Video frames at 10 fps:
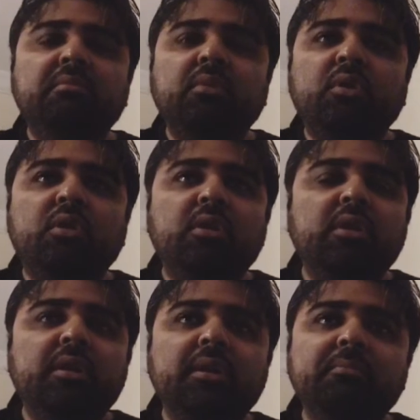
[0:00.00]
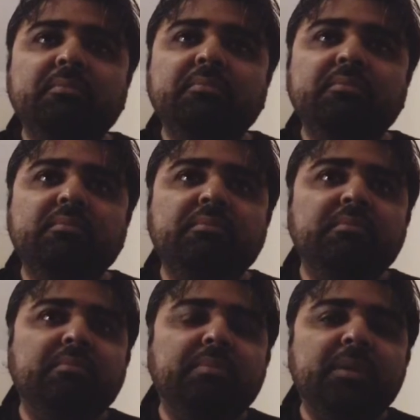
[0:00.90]
Or
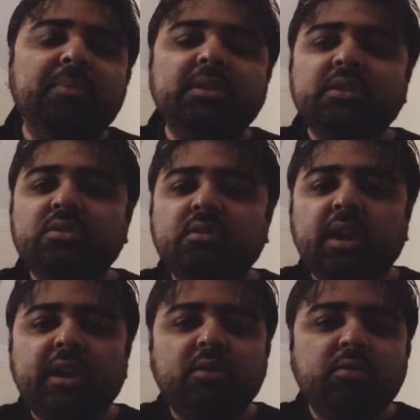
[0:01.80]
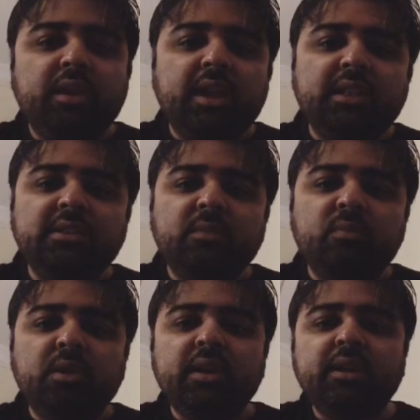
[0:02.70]
people just trying to kill
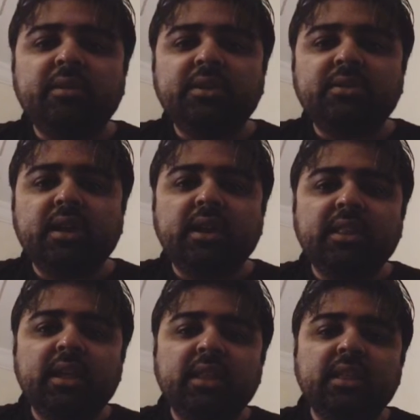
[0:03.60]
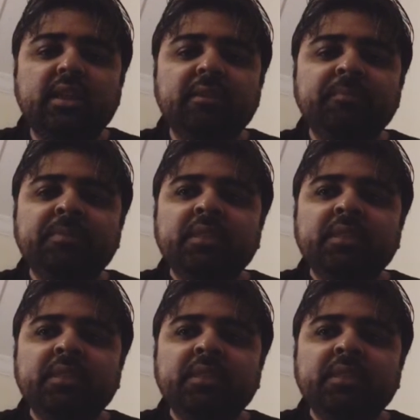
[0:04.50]
someone and resurrect the other.